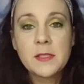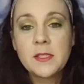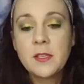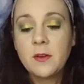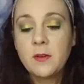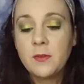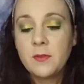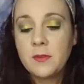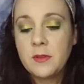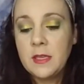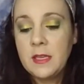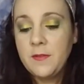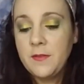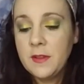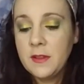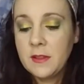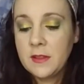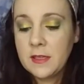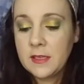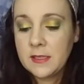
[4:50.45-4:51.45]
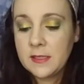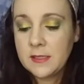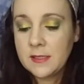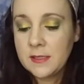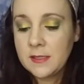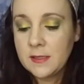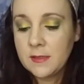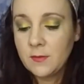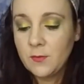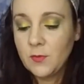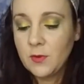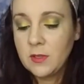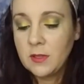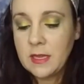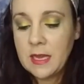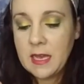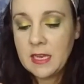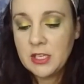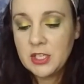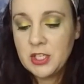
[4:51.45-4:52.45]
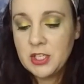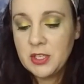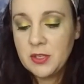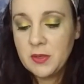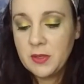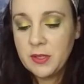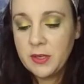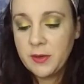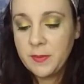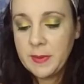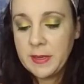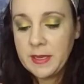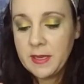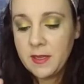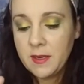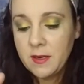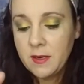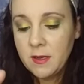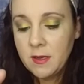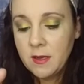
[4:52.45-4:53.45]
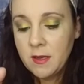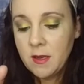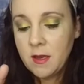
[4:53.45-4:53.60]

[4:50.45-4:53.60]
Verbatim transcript: So even this will last you a little bit.